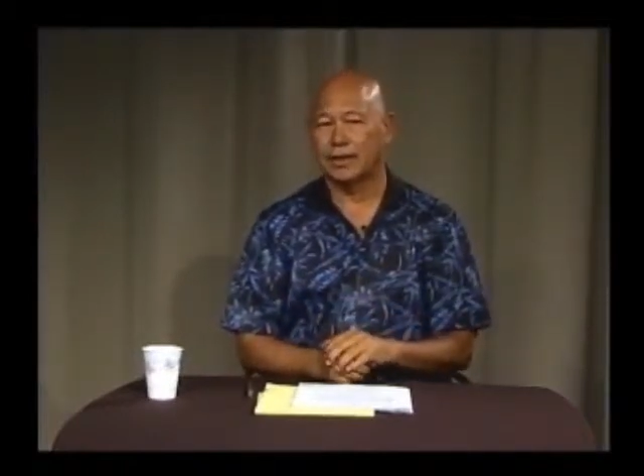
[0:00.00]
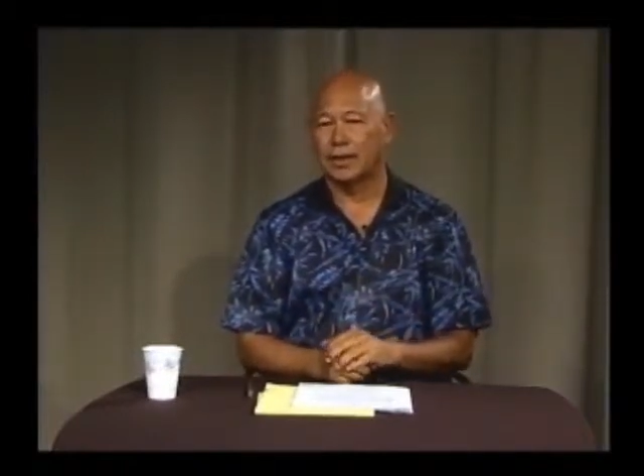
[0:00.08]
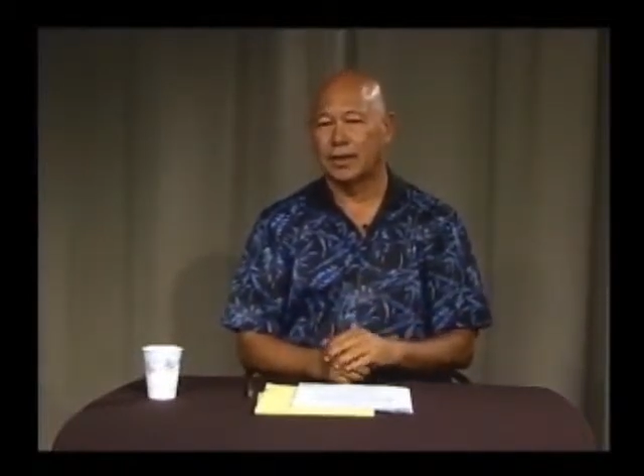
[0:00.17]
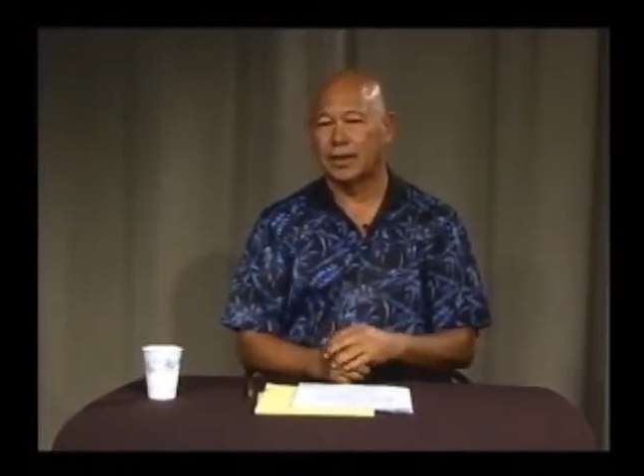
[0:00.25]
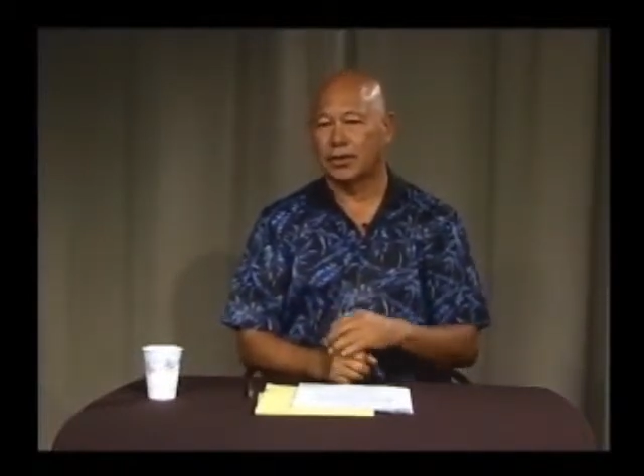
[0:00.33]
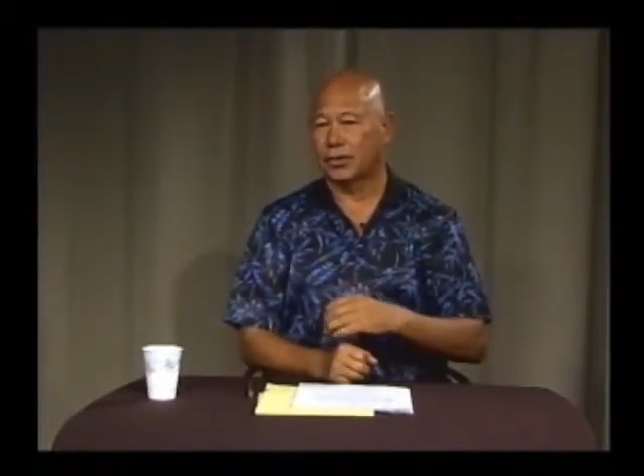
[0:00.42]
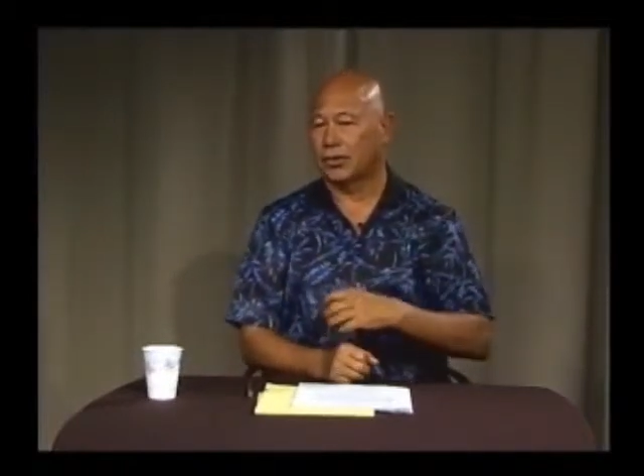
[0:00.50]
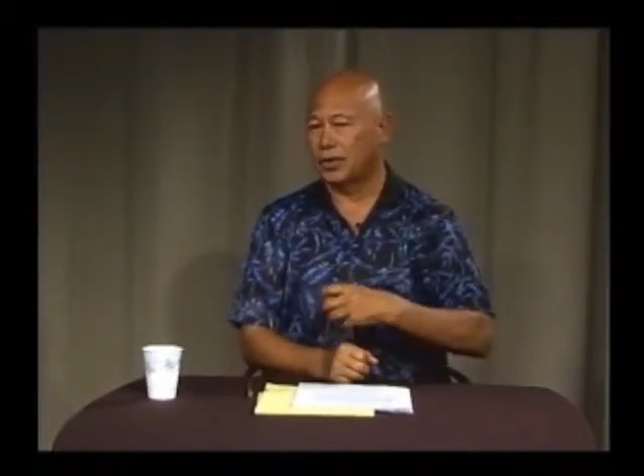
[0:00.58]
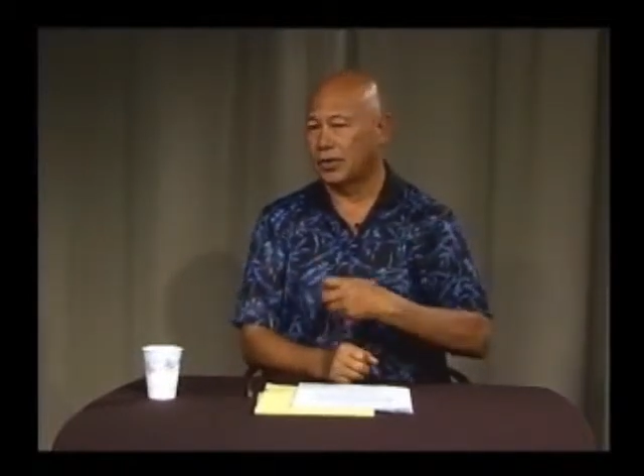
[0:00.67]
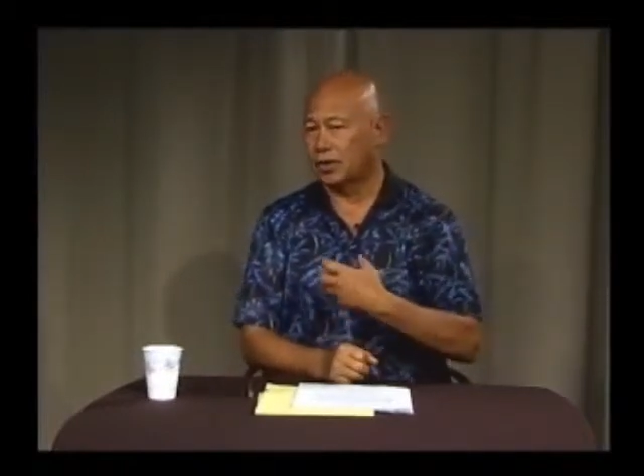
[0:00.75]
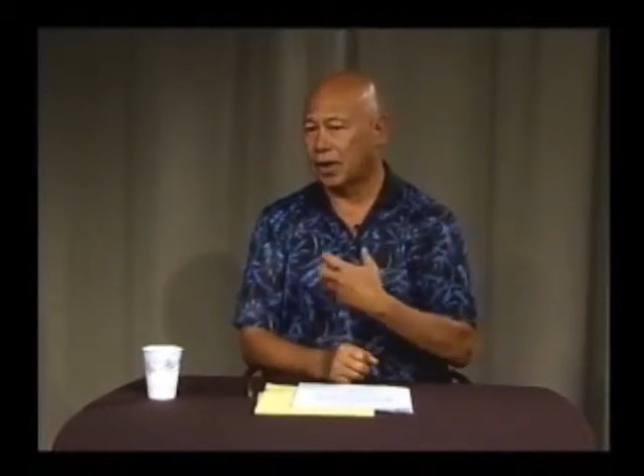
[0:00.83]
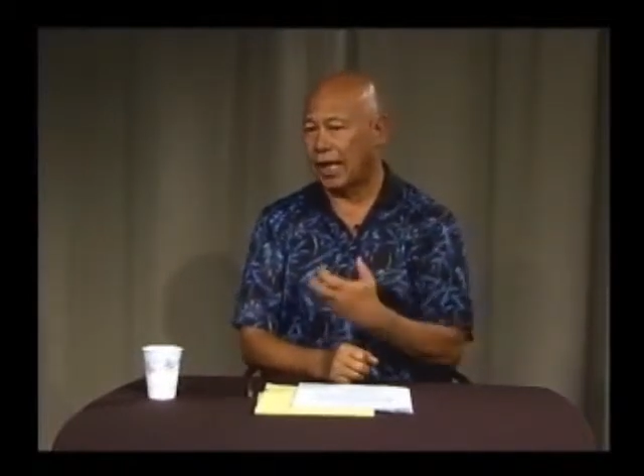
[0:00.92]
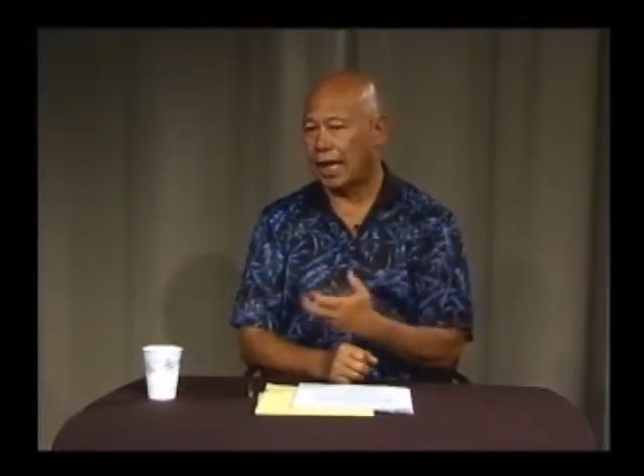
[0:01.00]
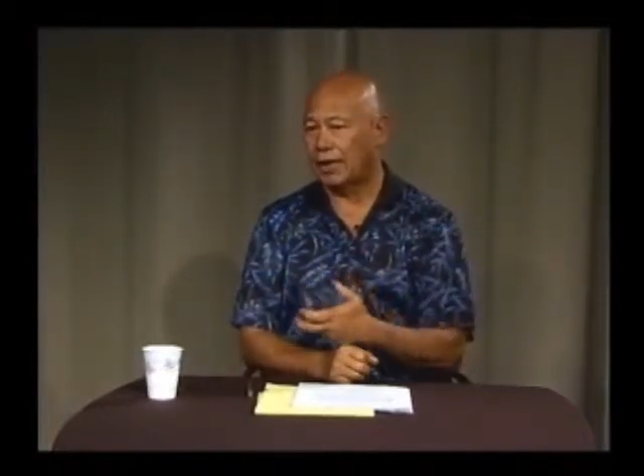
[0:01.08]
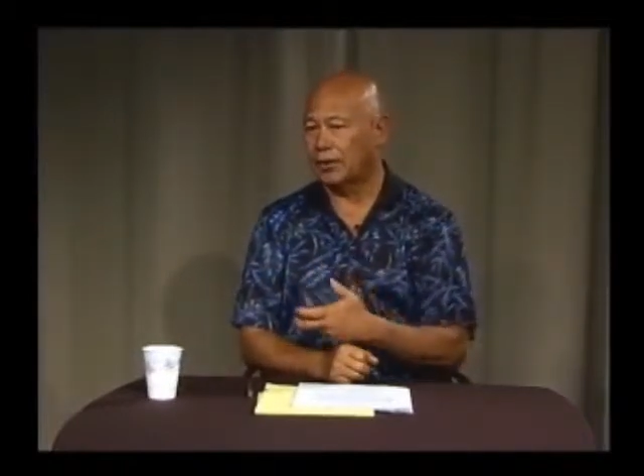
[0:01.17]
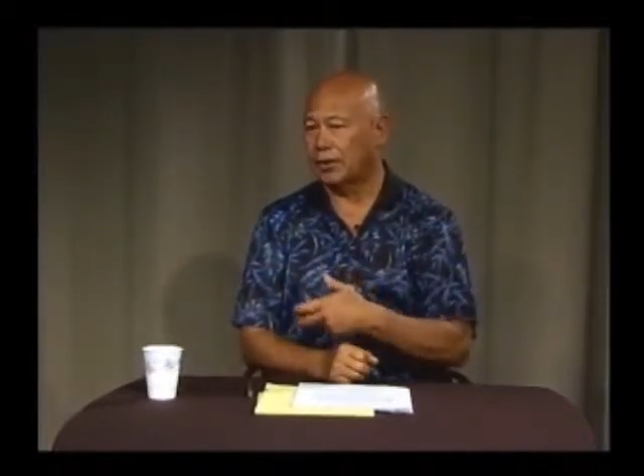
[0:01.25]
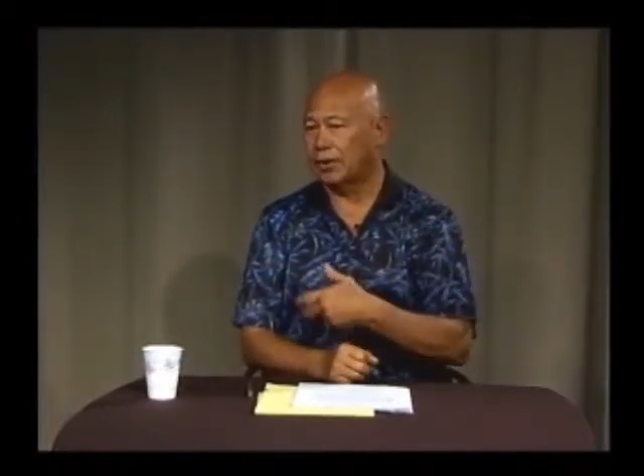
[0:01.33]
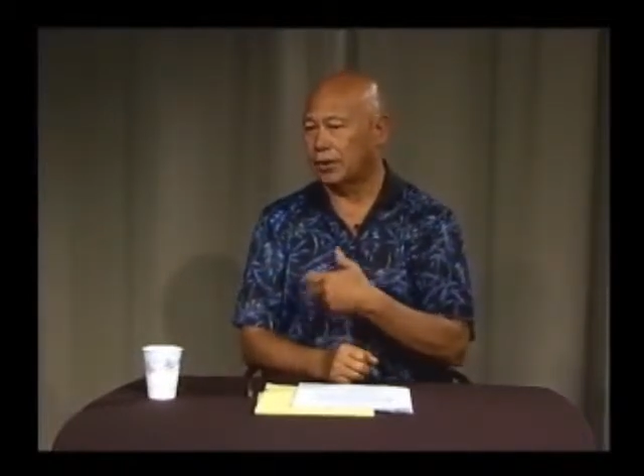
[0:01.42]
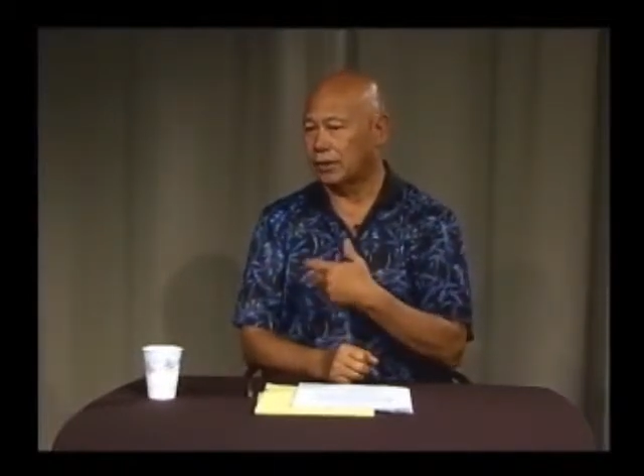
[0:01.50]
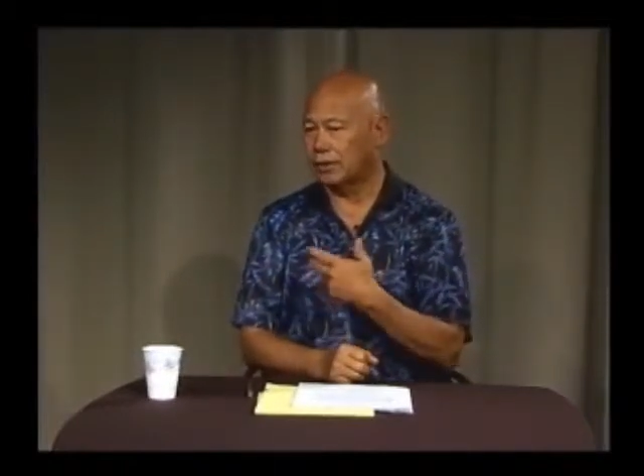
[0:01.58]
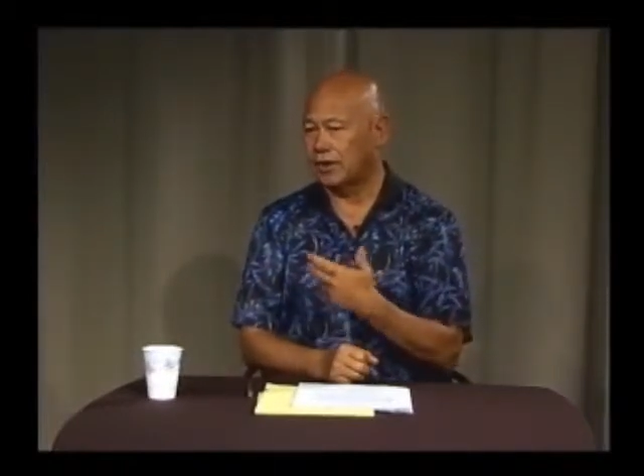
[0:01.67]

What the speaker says: So this language of